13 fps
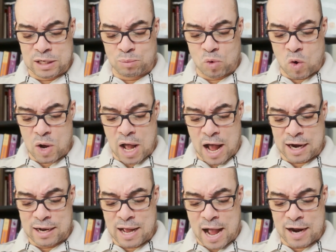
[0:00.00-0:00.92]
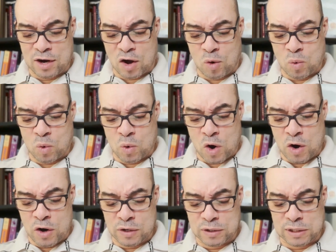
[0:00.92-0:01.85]
O God, guide our
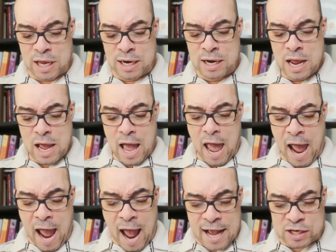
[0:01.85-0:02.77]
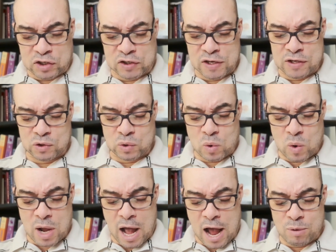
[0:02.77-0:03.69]
words and actions,
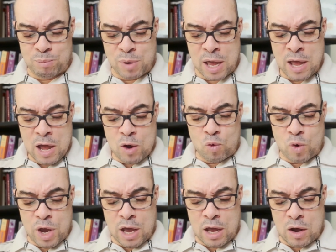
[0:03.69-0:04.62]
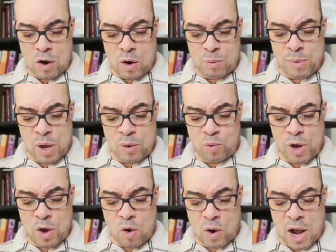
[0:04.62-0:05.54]
O God. May we,
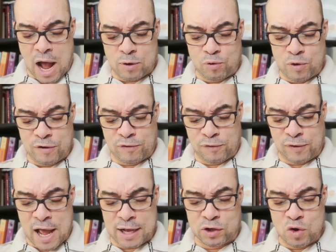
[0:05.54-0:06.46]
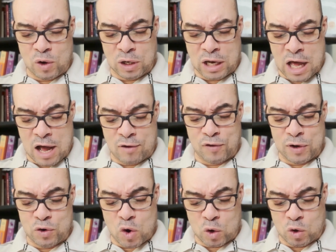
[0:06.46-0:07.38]
O God, reflect your love
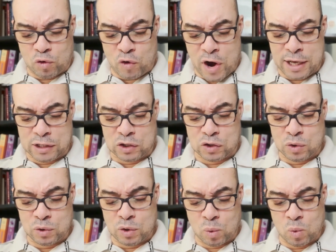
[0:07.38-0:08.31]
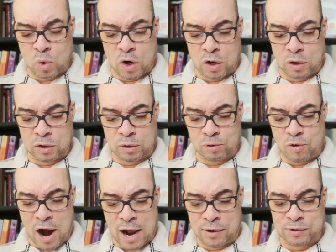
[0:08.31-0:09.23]
and your grace to the world
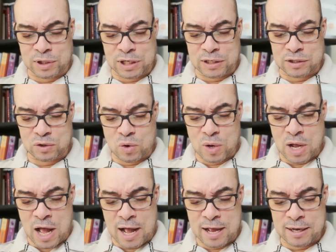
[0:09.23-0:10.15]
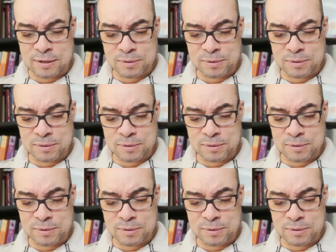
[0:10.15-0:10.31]
around us, O God.